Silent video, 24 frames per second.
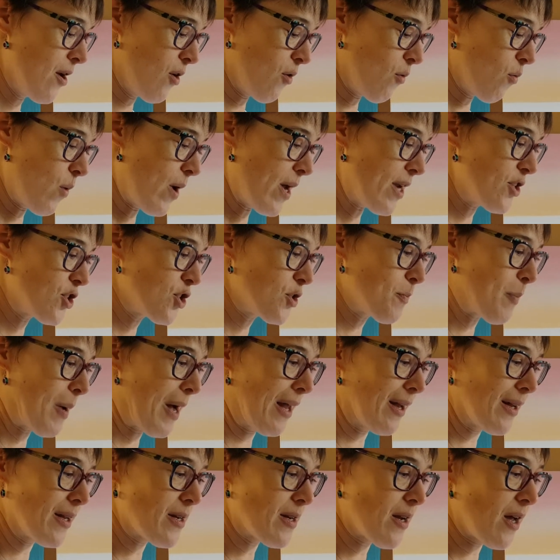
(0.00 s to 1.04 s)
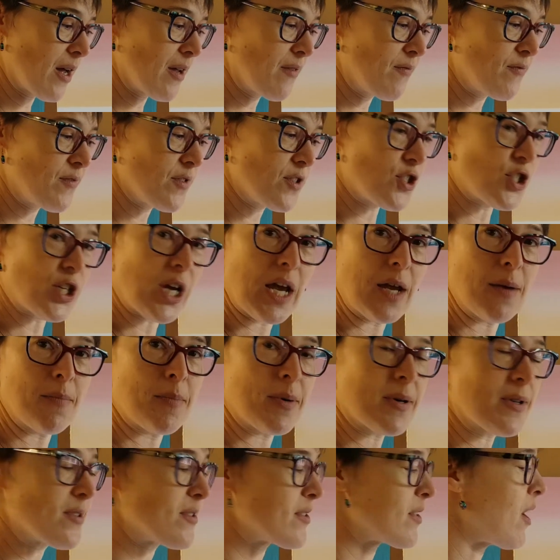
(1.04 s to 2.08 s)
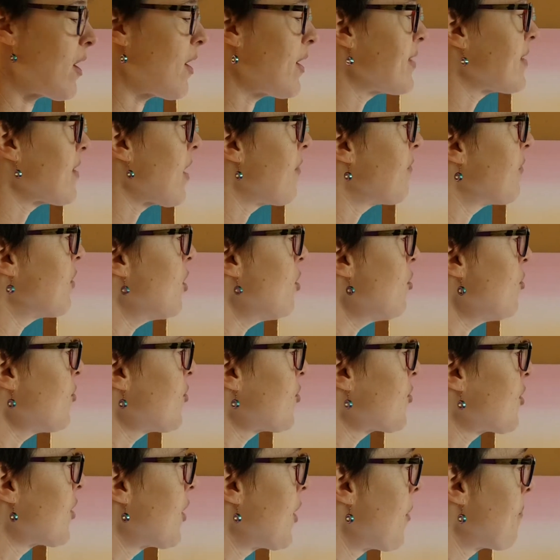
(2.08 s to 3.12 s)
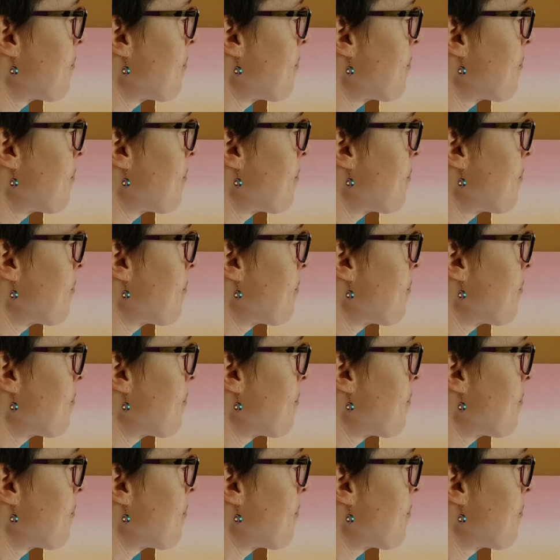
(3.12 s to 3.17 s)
which palette knife shape and size I've used.